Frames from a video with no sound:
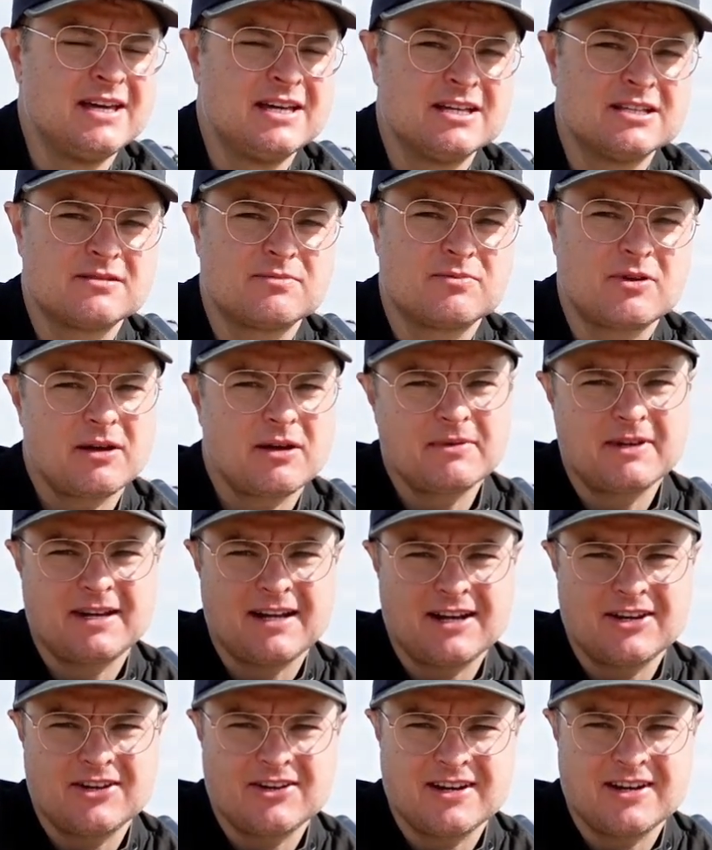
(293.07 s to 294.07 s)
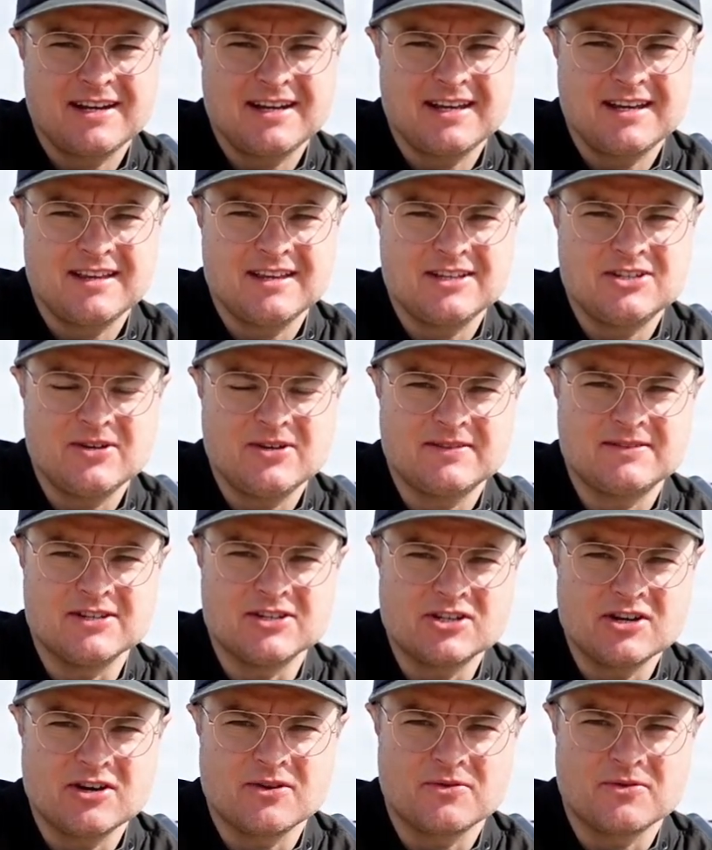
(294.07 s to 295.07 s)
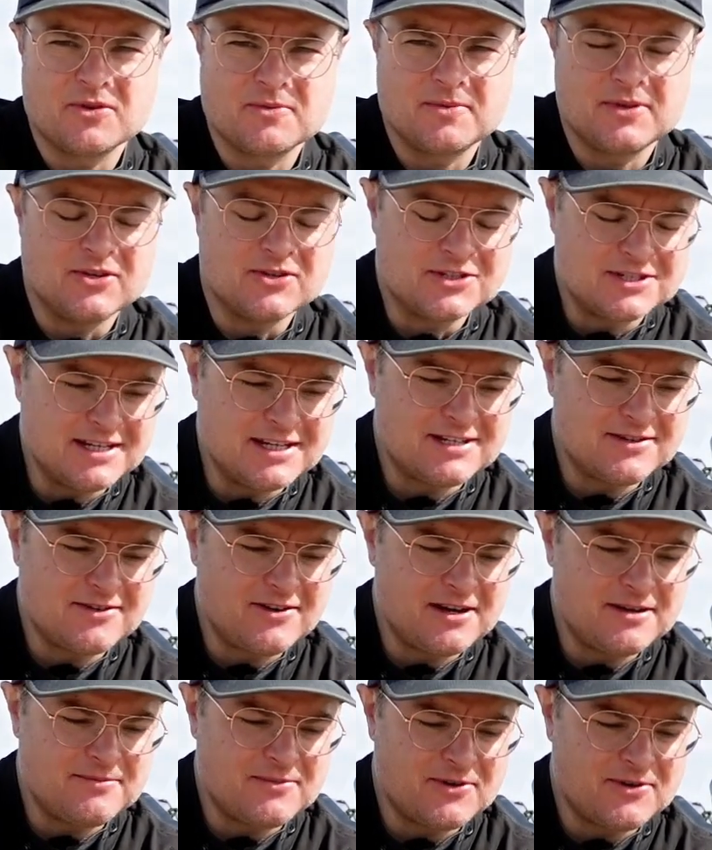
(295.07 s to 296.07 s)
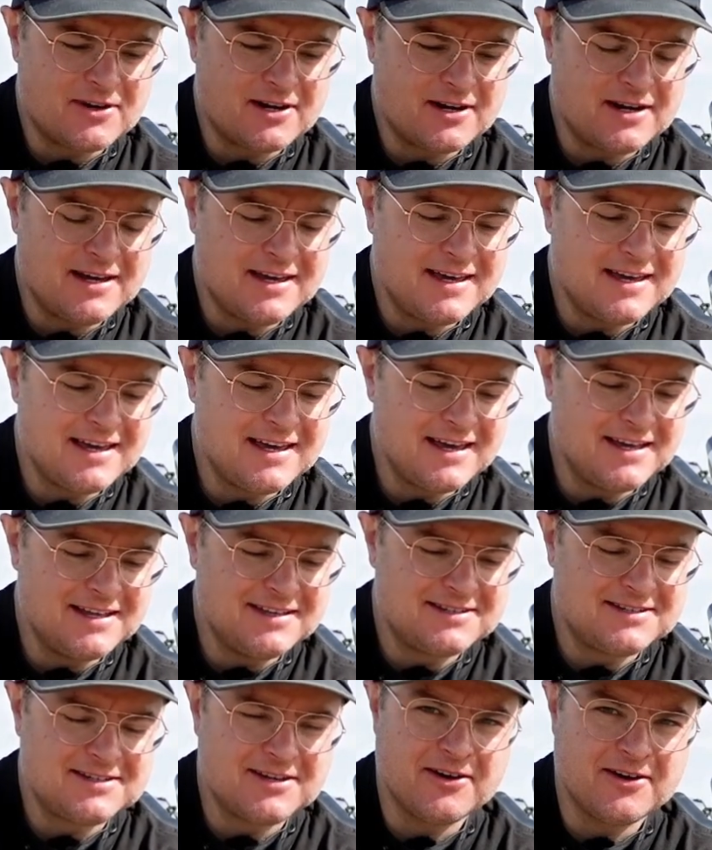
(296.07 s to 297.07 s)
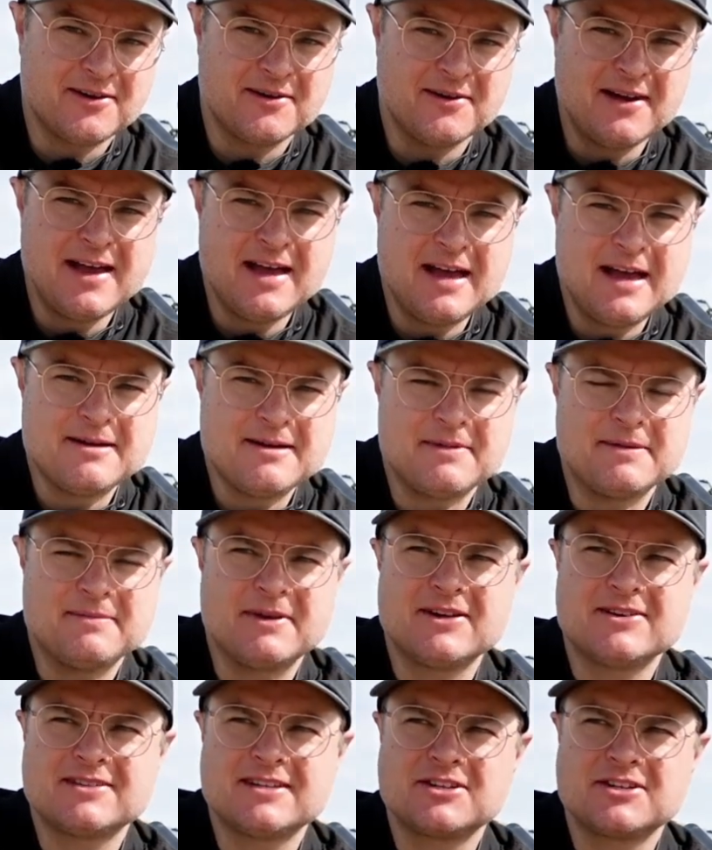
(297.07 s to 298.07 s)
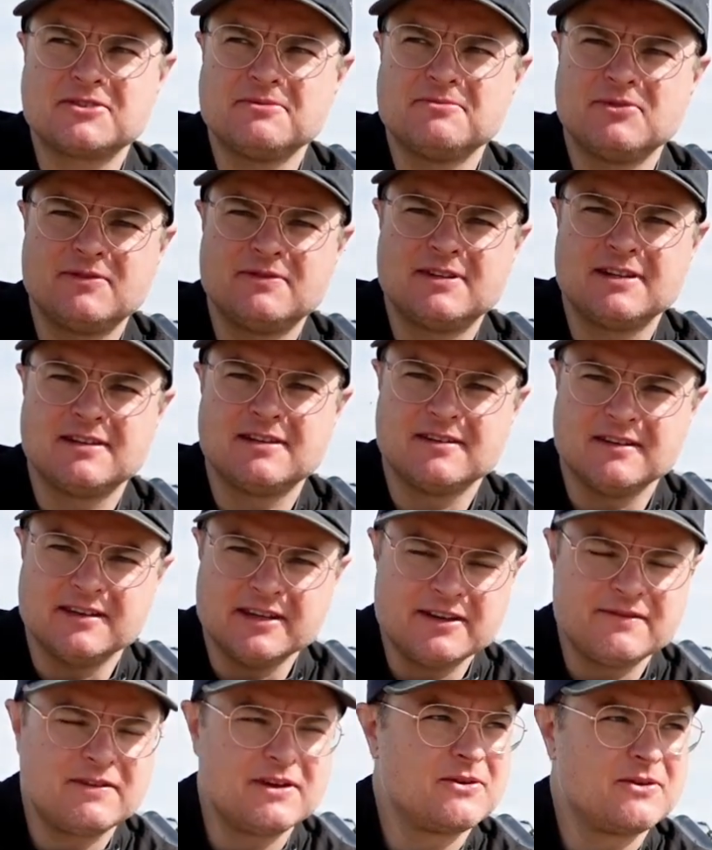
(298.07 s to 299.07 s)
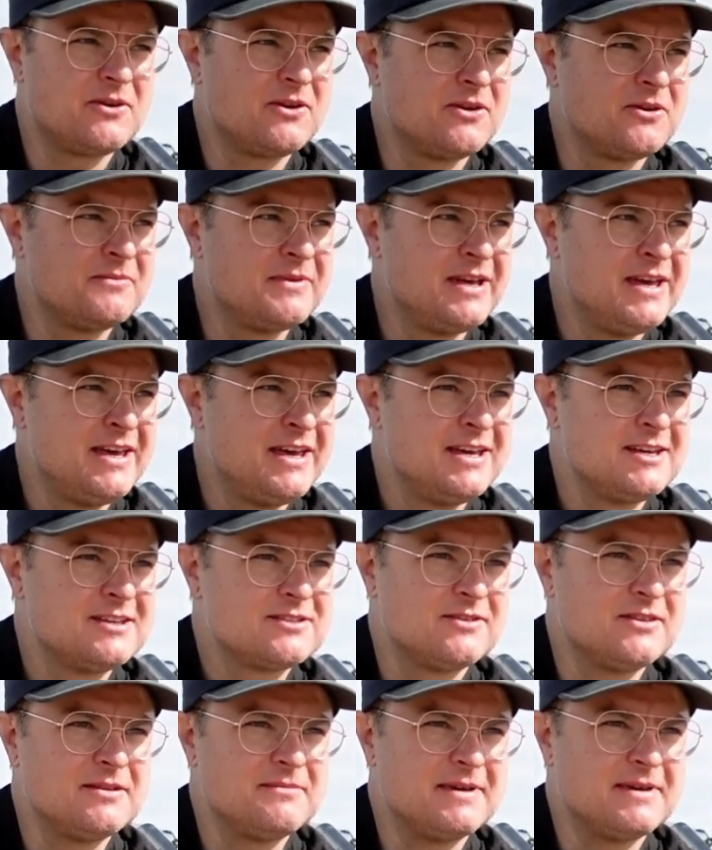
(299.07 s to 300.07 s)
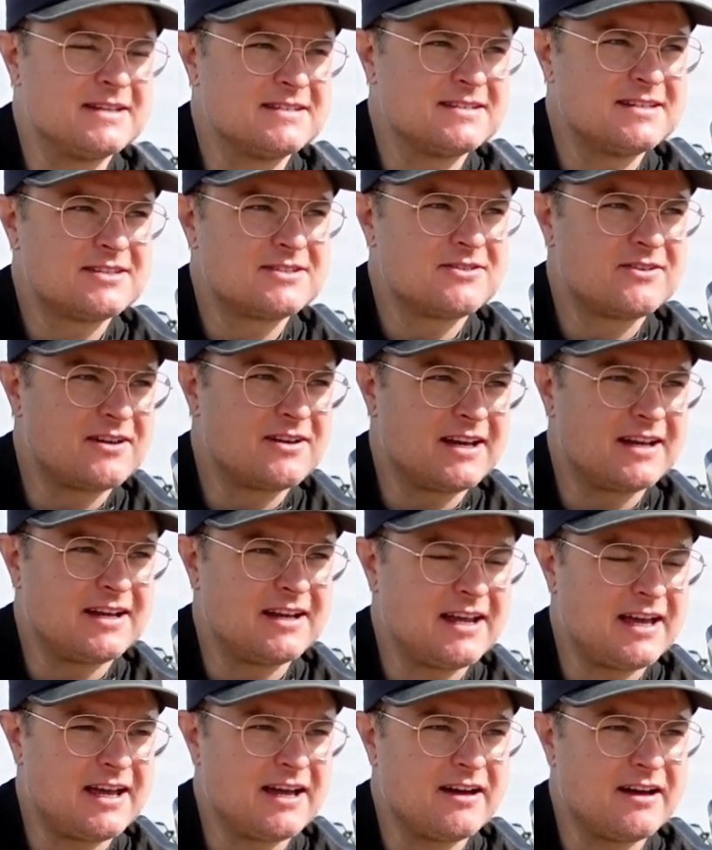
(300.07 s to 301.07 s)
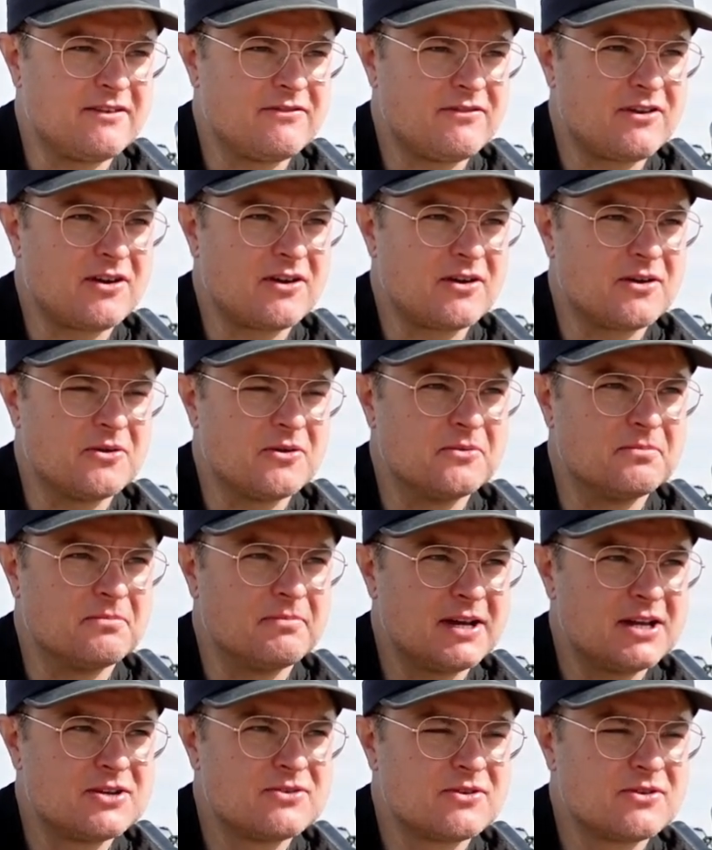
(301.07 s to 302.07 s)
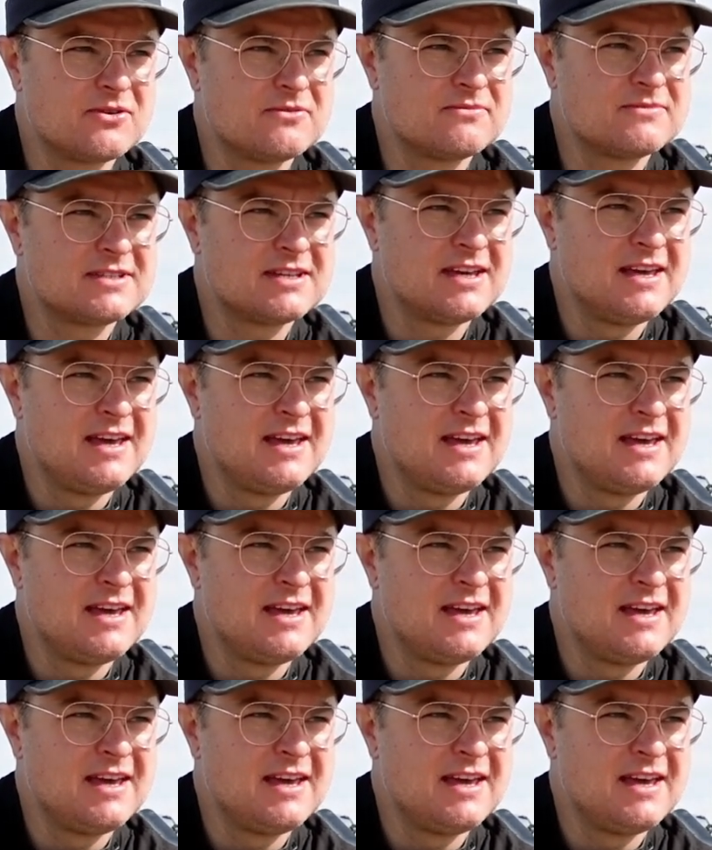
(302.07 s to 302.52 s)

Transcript: it's probably not a good idea that you have to share a room with your sister anymore. And so my parents actually moved into the living room so that my sister and I could have our own bedrooms.